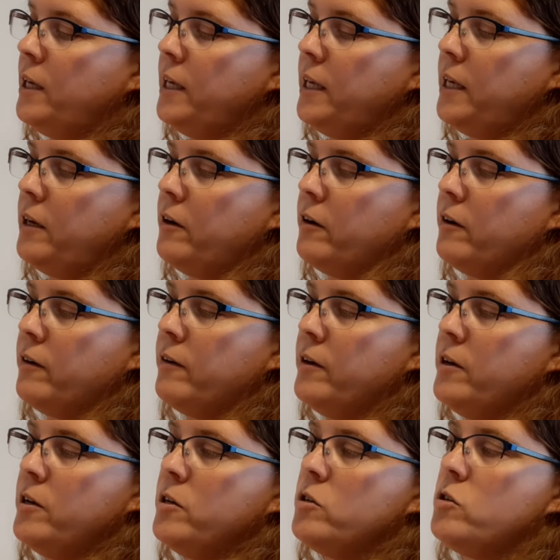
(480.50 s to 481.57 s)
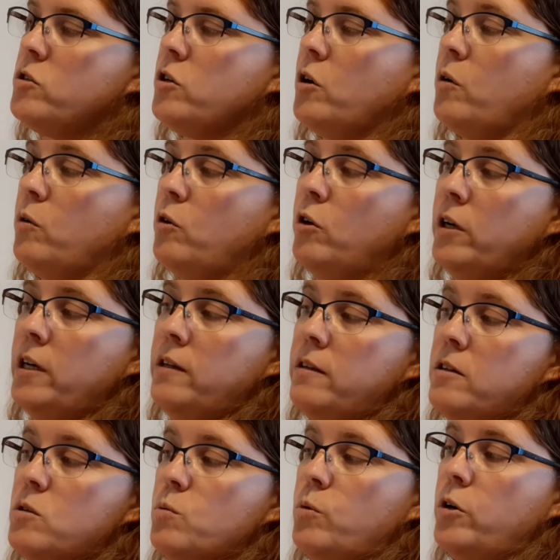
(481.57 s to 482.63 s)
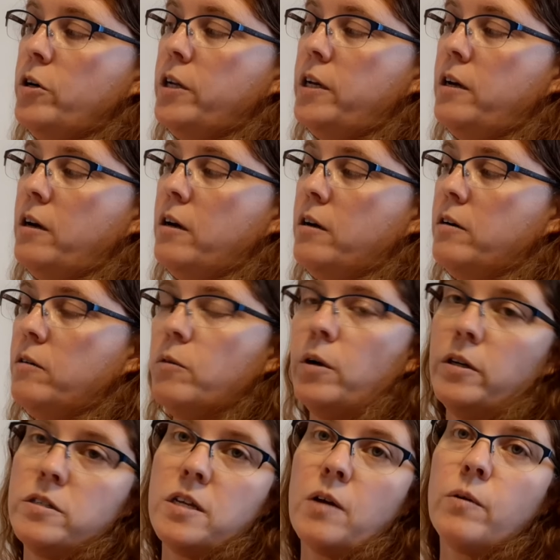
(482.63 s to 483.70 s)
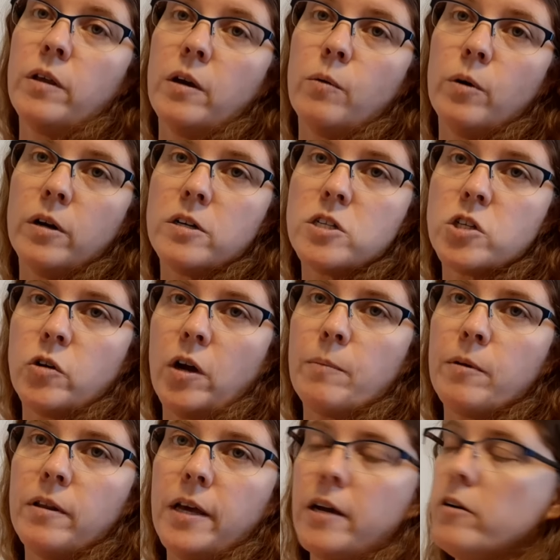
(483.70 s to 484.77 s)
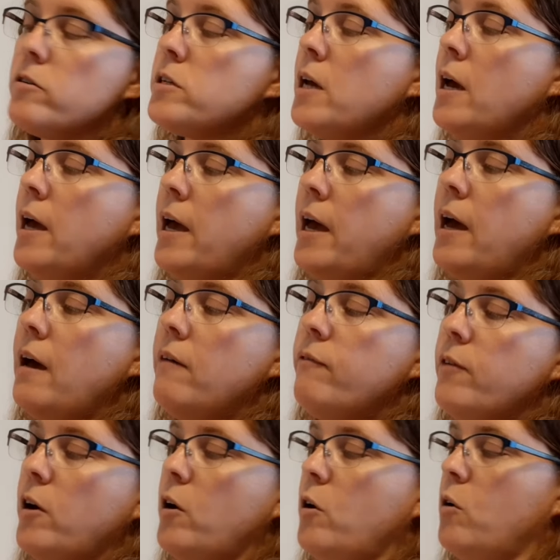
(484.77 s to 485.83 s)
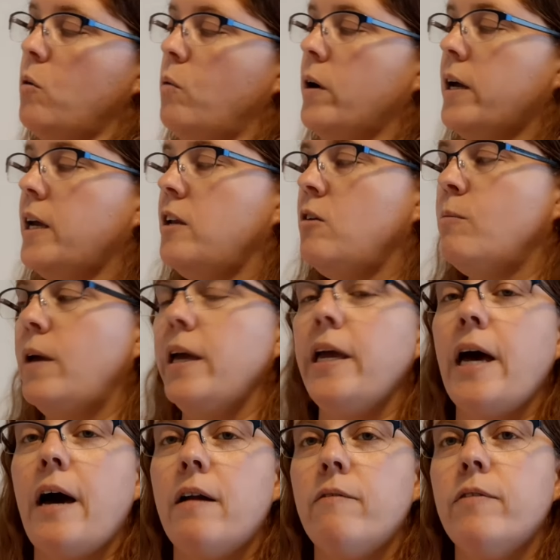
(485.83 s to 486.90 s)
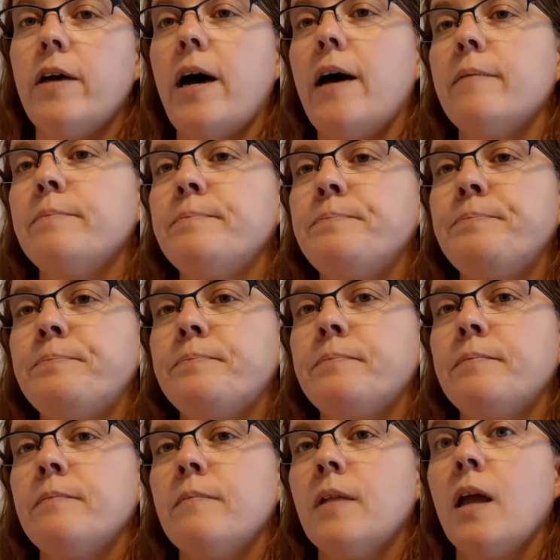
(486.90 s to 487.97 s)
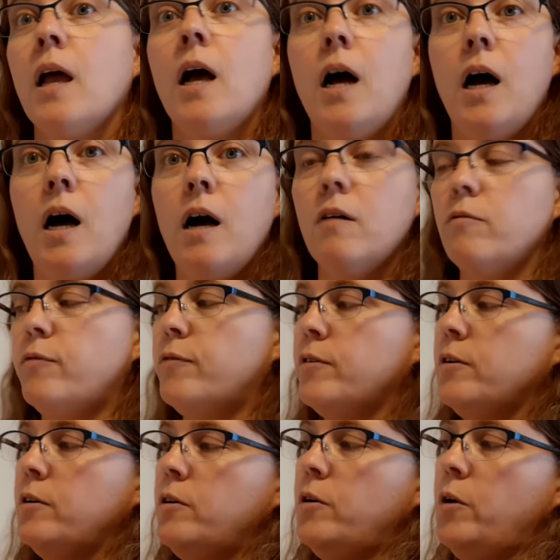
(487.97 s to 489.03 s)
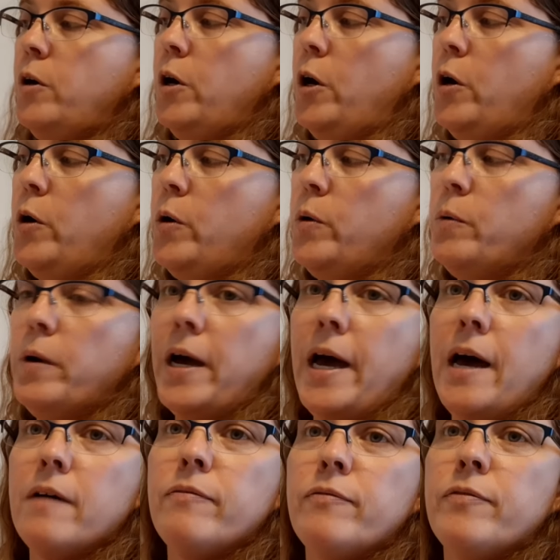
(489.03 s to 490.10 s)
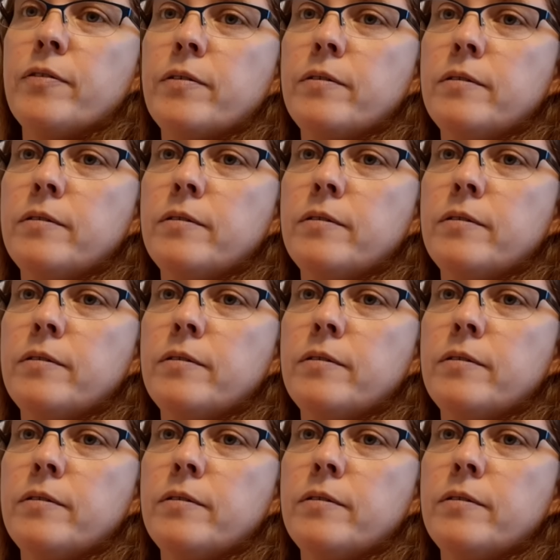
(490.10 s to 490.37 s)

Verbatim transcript: here. So look at this word here. Well, it's not really a word, it's scrambled letters. F-O, what can you make out of that? Of, O-F,